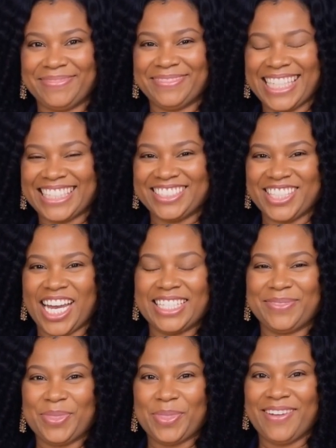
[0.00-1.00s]
That
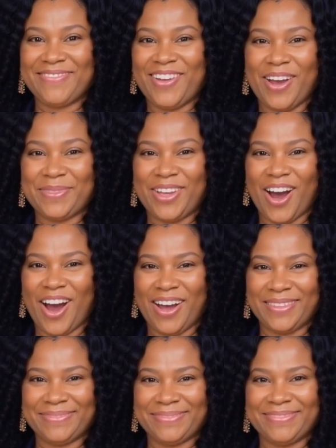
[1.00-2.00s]
starts with one phone
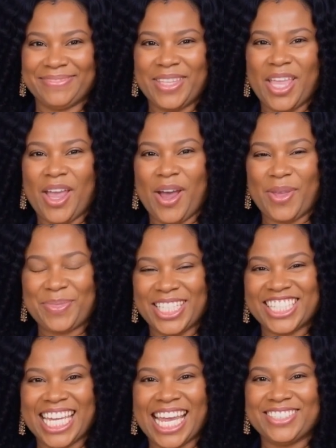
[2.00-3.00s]
call.
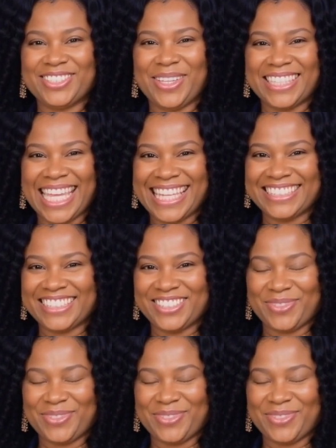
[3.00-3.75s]
Reach out to a licensed